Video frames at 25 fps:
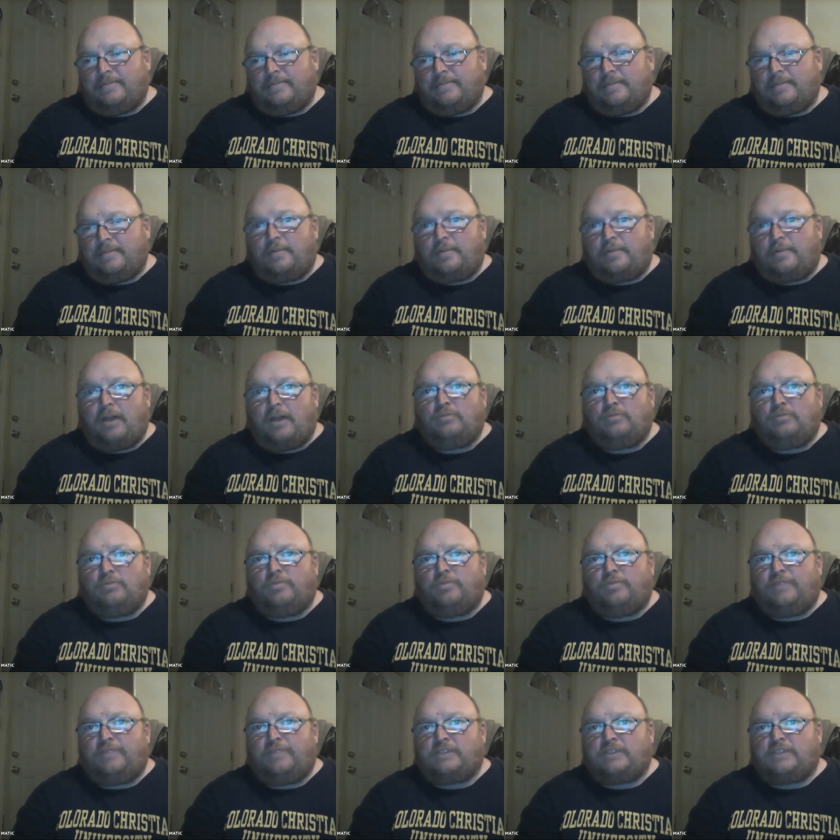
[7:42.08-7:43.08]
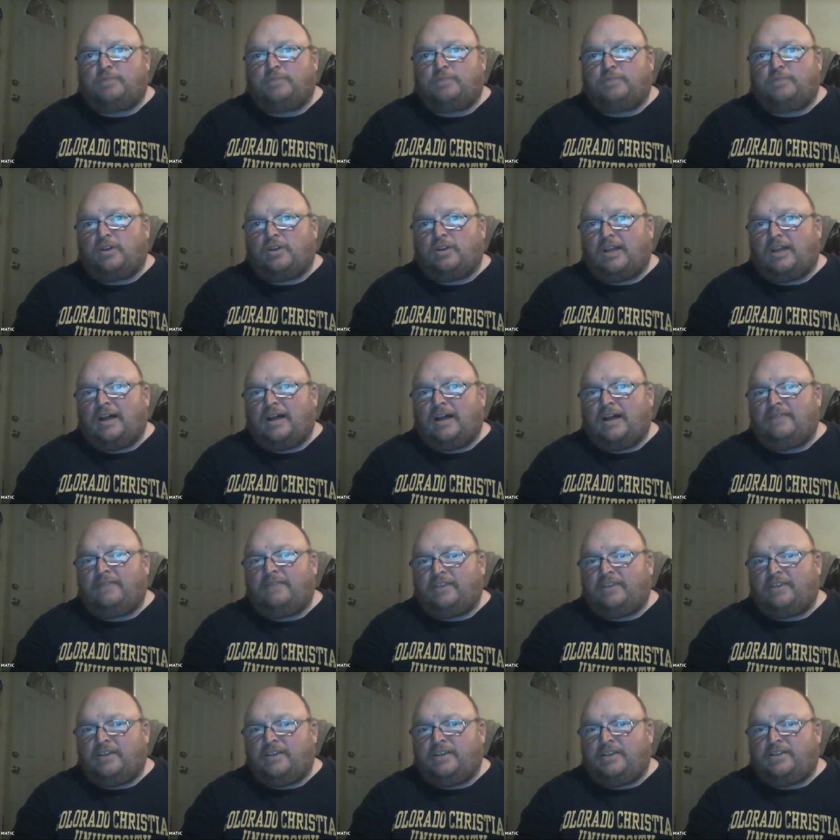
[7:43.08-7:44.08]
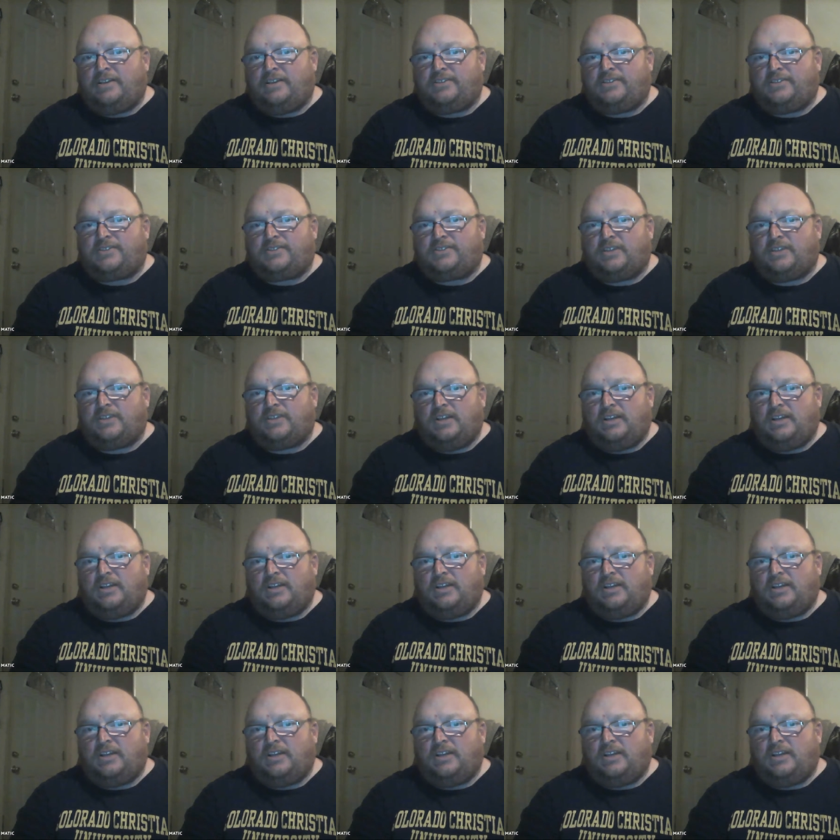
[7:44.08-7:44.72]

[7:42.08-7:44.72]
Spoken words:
The problem with Facebook Live is